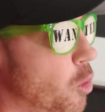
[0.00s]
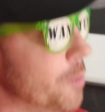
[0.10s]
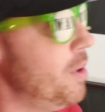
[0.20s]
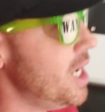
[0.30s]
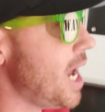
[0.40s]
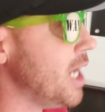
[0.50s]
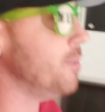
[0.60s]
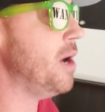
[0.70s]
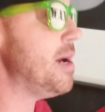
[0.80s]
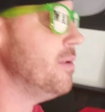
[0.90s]
would beat
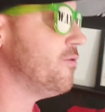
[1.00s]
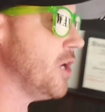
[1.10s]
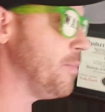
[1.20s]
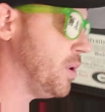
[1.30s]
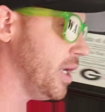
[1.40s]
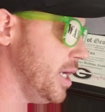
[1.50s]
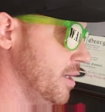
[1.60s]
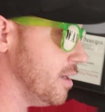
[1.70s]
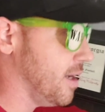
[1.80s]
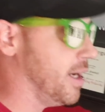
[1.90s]
Alabama if they played
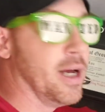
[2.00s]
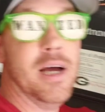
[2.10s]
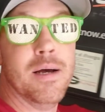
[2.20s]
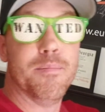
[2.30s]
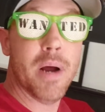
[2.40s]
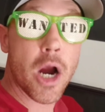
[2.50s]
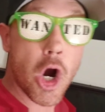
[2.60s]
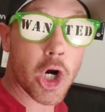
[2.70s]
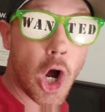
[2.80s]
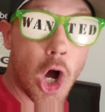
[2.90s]
today.
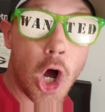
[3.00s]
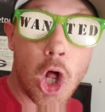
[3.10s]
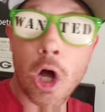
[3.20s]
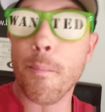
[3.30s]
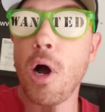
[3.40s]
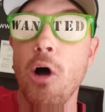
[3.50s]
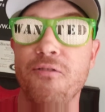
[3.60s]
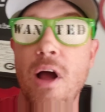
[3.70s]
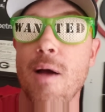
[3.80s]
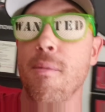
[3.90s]
Miracle! Paul
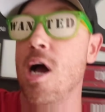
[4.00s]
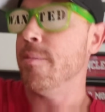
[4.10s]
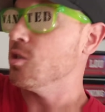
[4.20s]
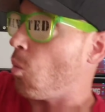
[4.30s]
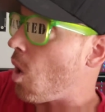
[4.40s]
Finebaum has